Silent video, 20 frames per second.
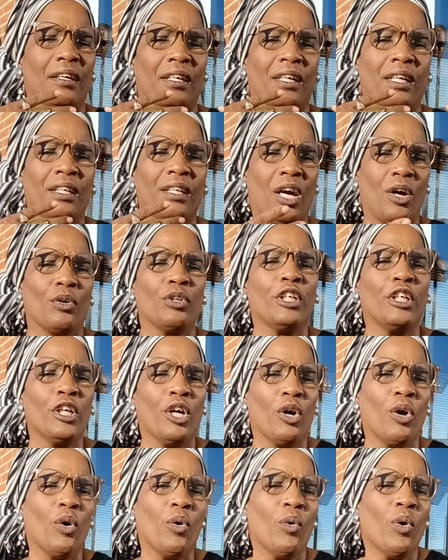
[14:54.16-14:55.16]

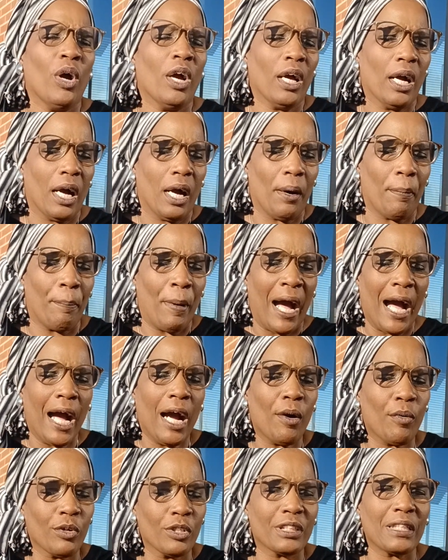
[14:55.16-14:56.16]
colonial
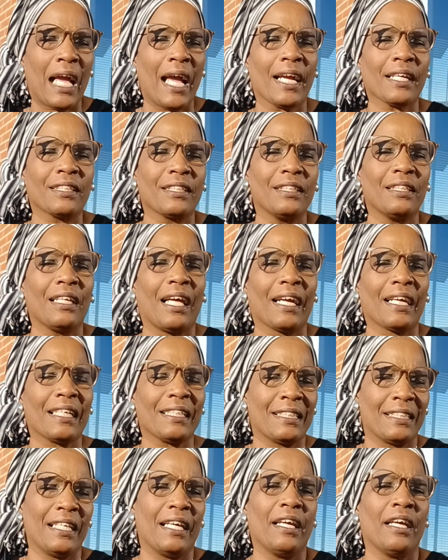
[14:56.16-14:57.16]
powers actually, like I
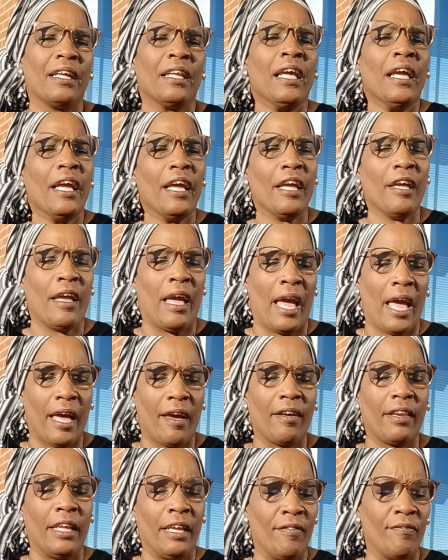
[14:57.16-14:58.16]
said, it
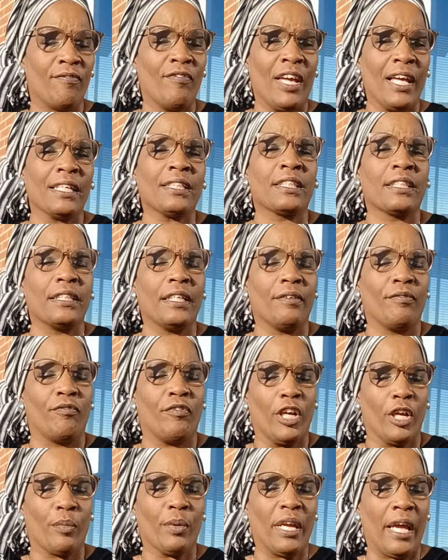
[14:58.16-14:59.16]
had invested
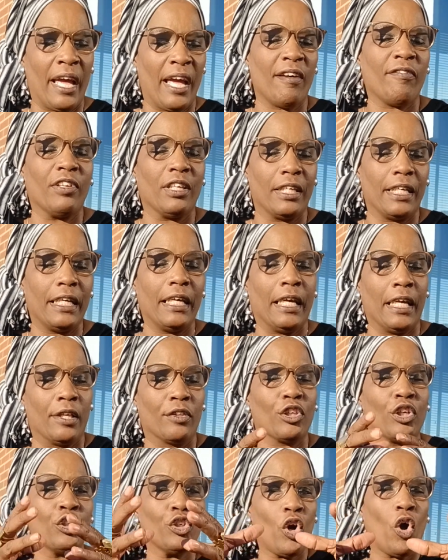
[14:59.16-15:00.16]
very heavily
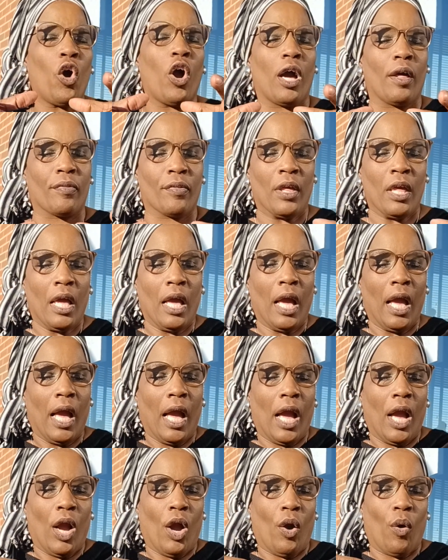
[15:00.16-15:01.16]
in the North,
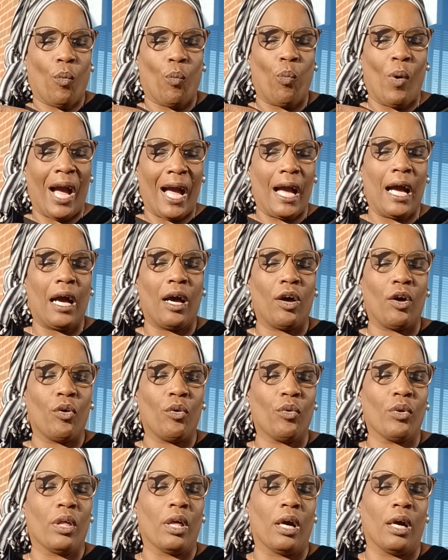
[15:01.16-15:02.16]
while